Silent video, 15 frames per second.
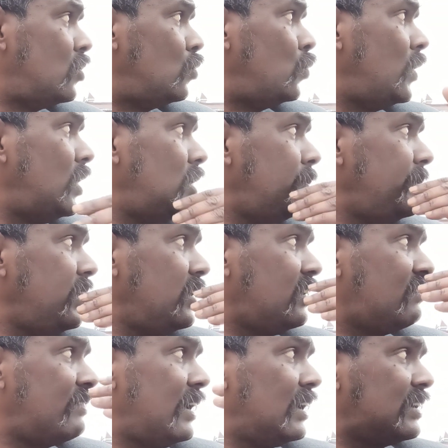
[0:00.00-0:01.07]
Will be
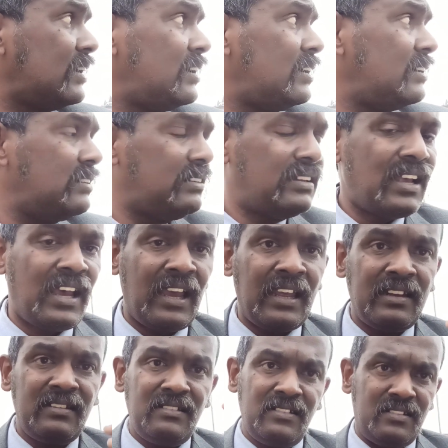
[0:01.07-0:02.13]
greater
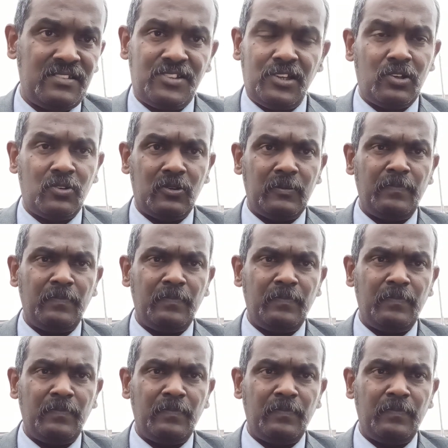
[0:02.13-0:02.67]
than zero.